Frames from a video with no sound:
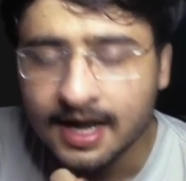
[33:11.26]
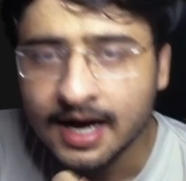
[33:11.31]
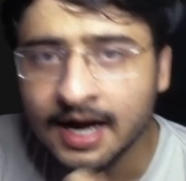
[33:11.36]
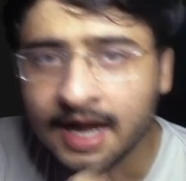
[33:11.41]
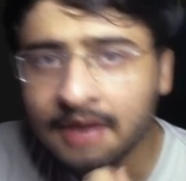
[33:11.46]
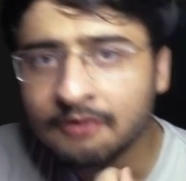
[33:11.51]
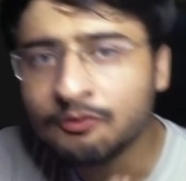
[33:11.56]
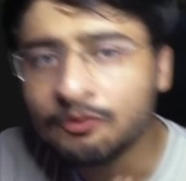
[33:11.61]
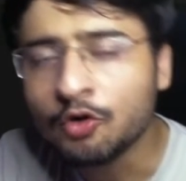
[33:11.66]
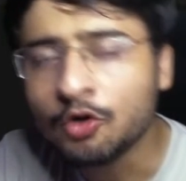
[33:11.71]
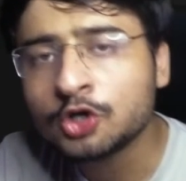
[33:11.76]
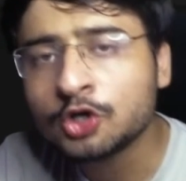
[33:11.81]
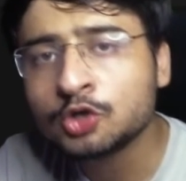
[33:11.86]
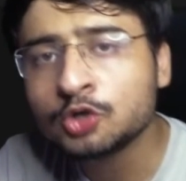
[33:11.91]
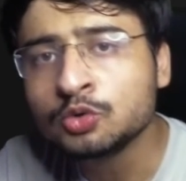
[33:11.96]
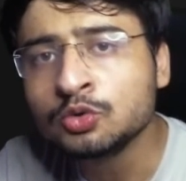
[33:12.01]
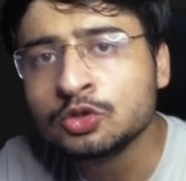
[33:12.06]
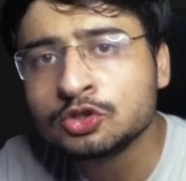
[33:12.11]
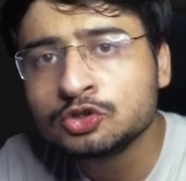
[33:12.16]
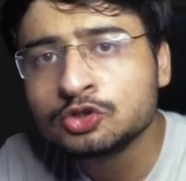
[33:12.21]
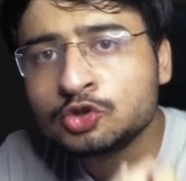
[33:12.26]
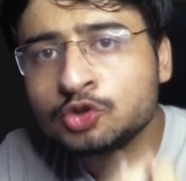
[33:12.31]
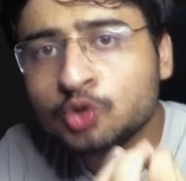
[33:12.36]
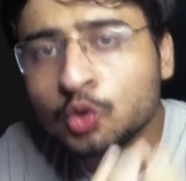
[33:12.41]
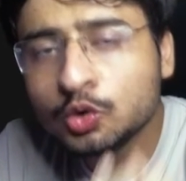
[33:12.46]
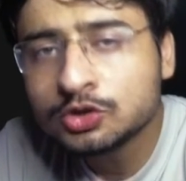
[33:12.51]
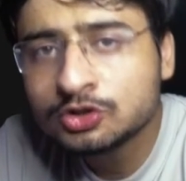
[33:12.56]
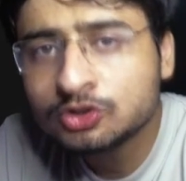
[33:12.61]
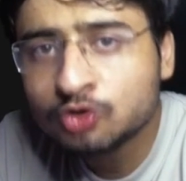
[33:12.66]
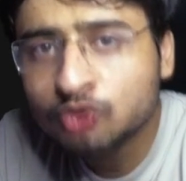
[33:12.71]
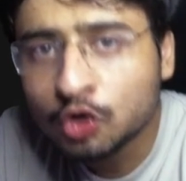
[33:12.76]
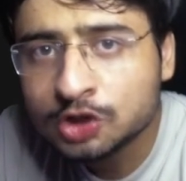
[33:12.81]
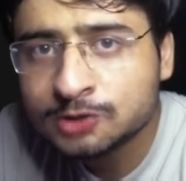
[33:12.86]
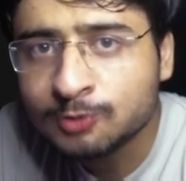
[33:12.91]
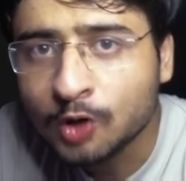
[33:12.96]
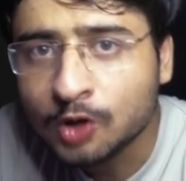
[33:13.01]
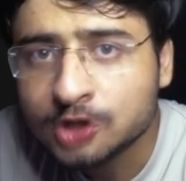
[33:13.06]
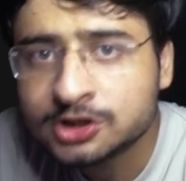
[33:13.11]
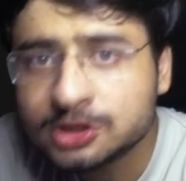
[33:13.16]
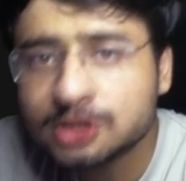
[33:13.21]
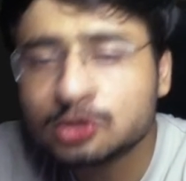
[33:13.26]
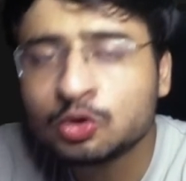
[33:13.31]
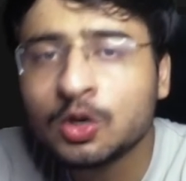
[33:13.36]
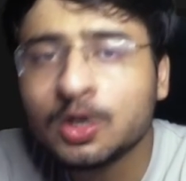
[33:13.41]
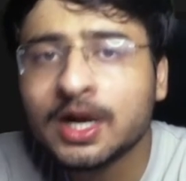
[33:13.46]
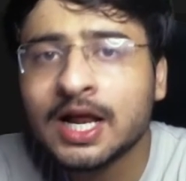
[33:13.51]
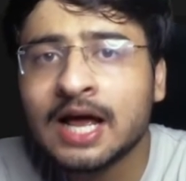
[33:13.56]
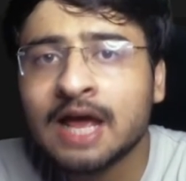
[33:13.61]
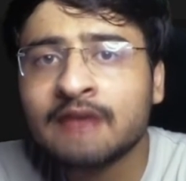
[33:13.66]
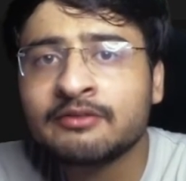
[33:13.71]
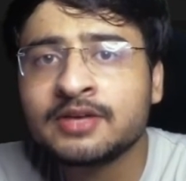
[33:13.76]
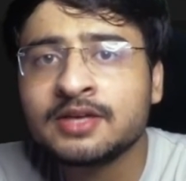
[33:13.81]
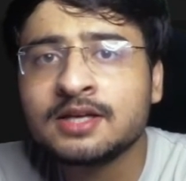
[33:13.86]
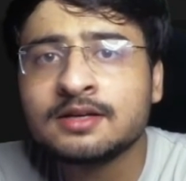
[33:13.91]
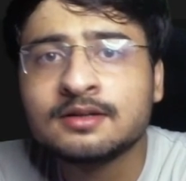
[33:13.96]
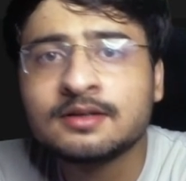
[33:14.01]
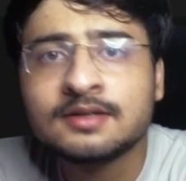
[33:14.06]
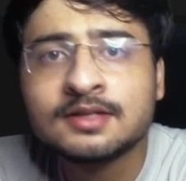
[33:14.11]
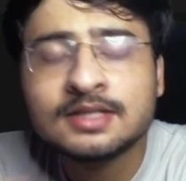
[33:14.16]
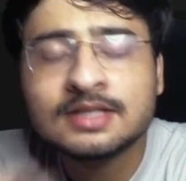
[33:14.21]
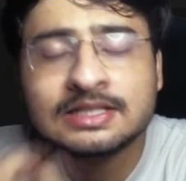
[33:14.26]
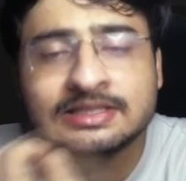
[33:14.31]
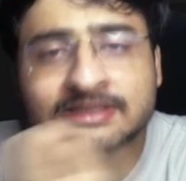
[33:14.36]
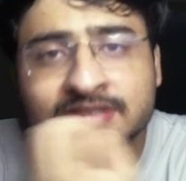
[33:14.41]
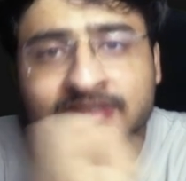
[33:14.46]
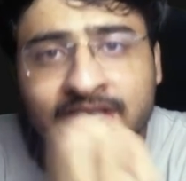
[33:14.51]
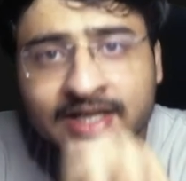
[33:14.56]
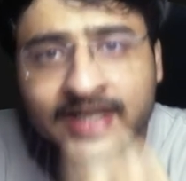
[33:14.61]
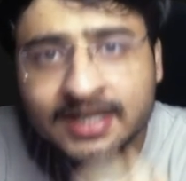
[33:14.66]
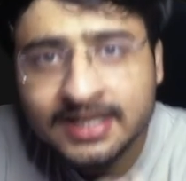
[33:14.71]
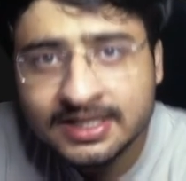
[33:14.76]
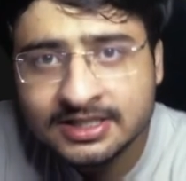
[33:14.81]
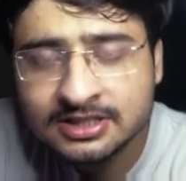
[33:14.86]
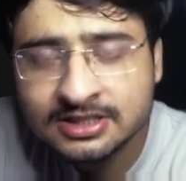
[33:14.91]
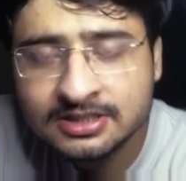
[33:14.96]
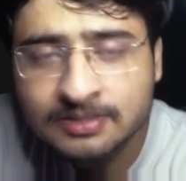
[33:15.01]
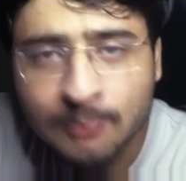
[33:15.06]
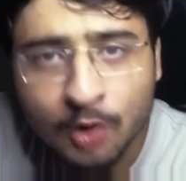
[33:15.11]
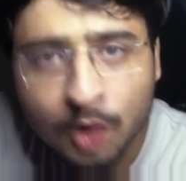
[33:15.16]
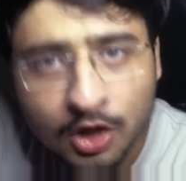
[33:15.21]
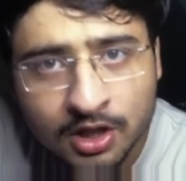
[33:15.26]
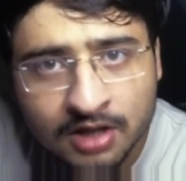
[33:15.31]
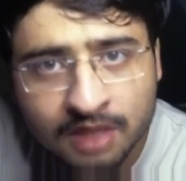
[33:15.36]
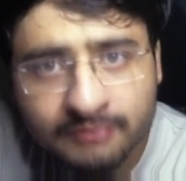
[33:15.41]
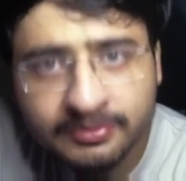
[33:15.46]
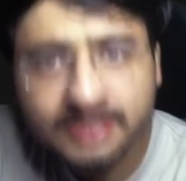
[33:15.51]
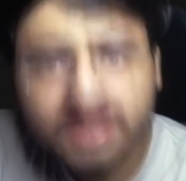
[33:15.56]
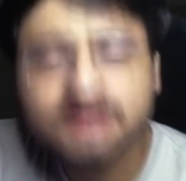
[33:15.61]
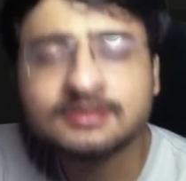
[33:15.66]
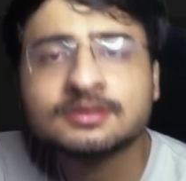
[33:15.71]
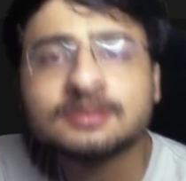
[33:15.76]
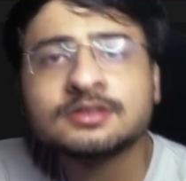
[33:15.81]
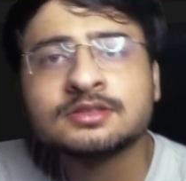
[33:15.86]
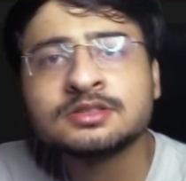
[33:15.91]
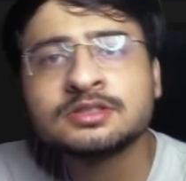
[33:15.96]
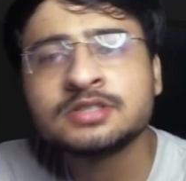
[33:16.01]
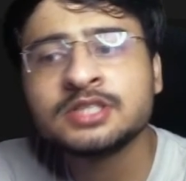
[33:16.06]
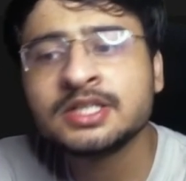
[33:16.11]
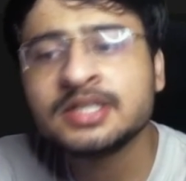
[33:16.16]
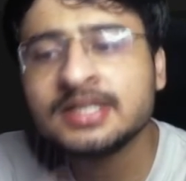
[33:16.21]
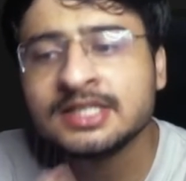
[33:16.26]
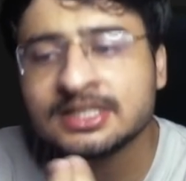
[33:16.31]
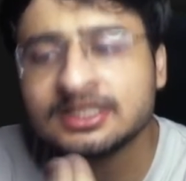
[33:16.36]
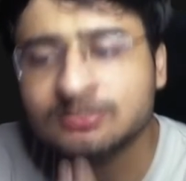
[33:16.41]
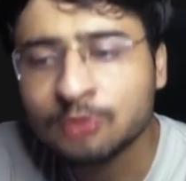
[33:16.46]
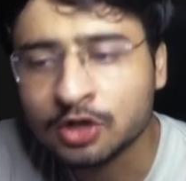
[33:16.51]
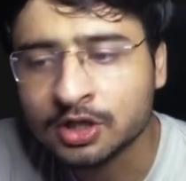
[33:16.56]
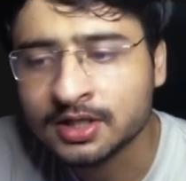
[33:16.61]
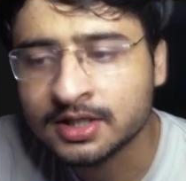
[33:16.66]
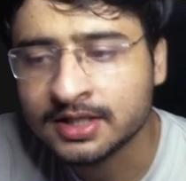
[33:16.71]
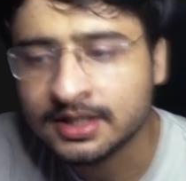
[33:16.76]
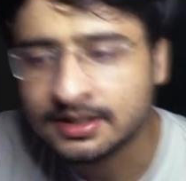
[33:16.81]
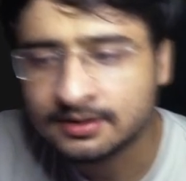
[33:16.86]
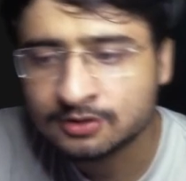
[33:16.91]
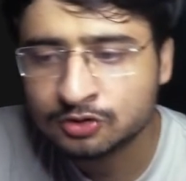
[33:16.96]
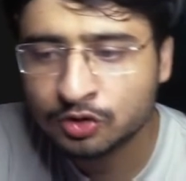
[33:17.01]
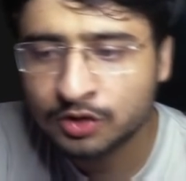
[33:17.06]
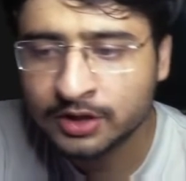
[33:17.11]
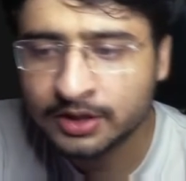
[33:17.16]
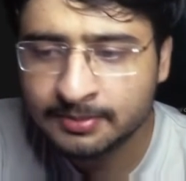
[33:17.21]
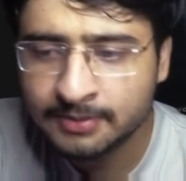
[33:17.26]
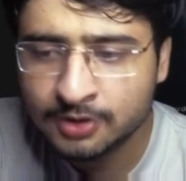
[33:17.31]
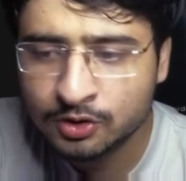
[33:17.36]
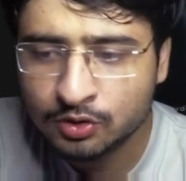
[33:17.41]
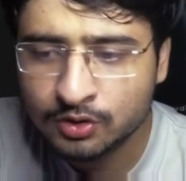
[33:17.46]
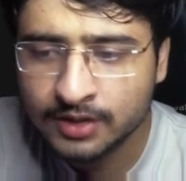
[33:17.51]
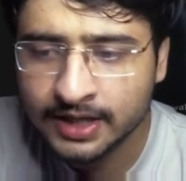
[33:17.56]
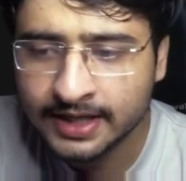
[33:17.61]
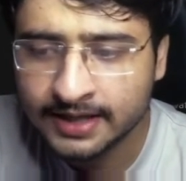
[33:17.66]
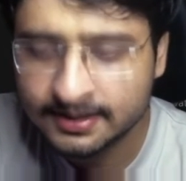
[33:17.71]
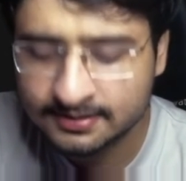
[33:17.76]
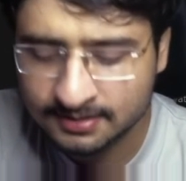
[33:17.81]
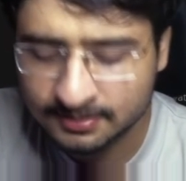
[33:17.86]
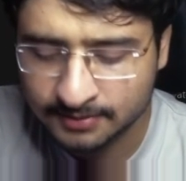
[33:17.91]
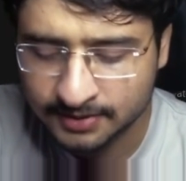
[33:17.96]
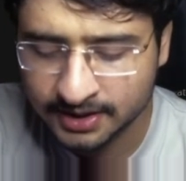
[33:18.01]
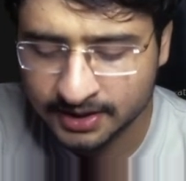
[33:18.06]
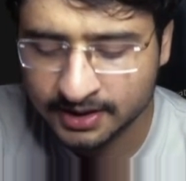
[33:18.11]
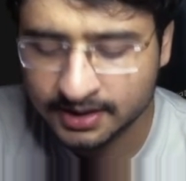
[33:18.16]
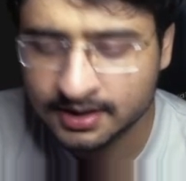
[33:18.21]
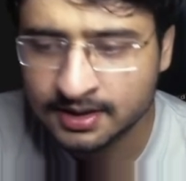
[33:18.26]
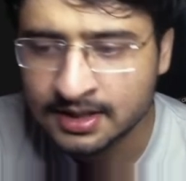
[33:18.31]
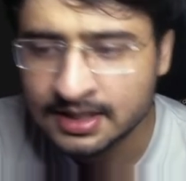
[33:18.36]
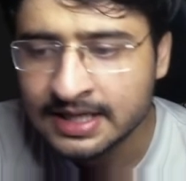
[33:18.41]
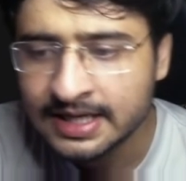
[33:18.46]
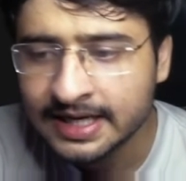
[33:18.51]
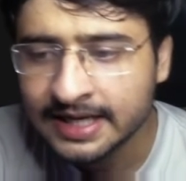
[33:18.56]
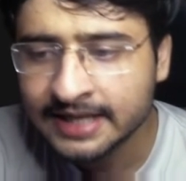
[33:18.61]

I want to choose those boxes who are having strictly smaller width, strictly smaller length. So let me, write something here.